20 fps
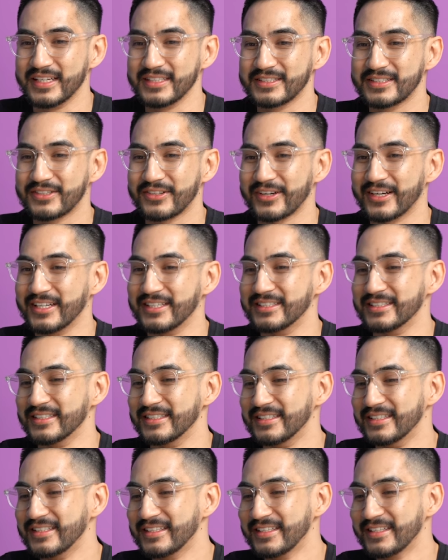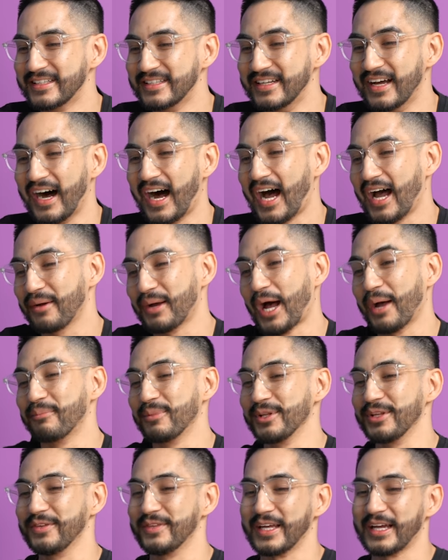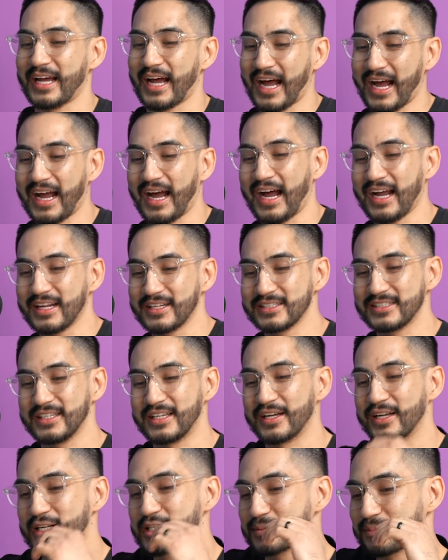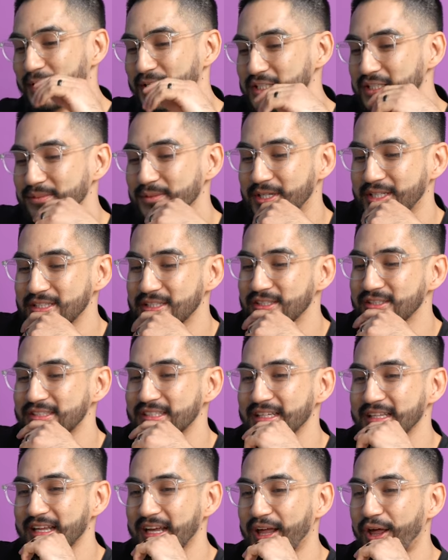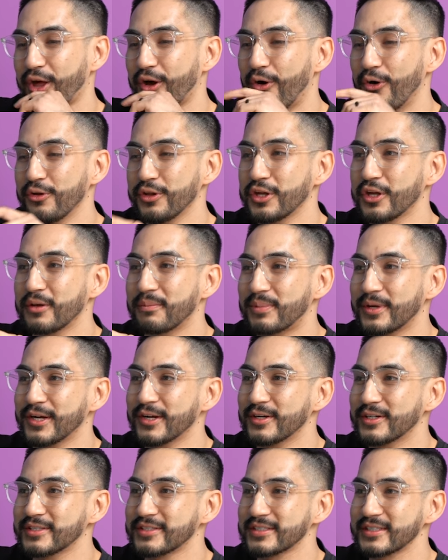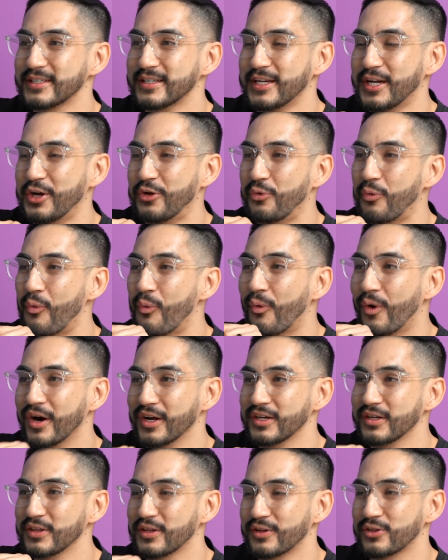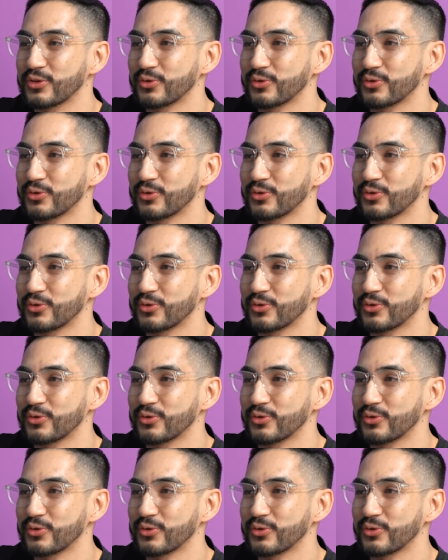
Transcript: that's crazy. No, I, I believe that. I, I can see it, especially because you said that it only appears in one of the